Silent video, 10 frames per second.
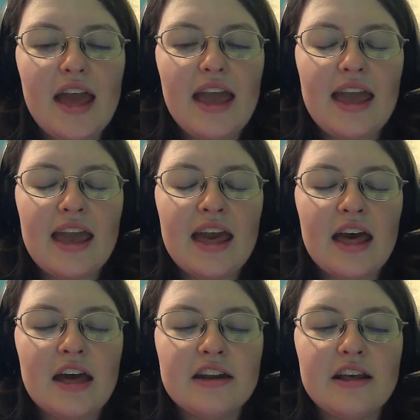
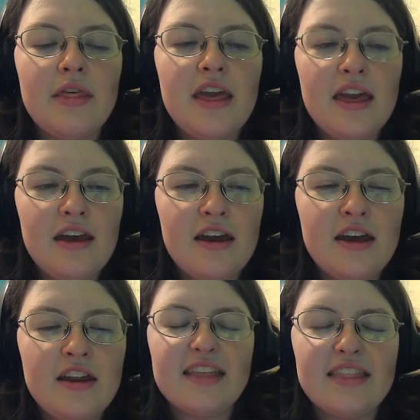And
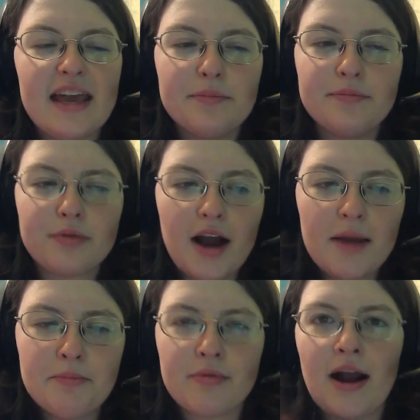then they
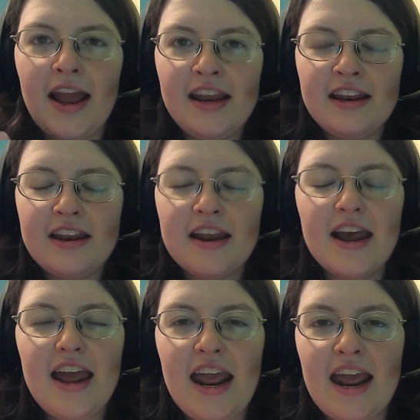brought Brighton
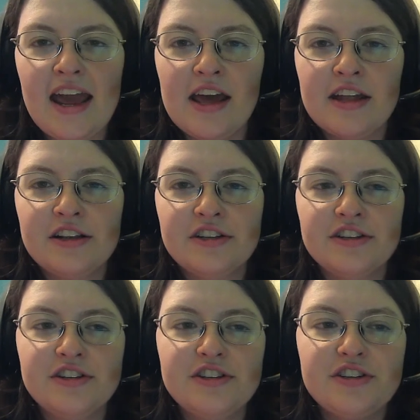and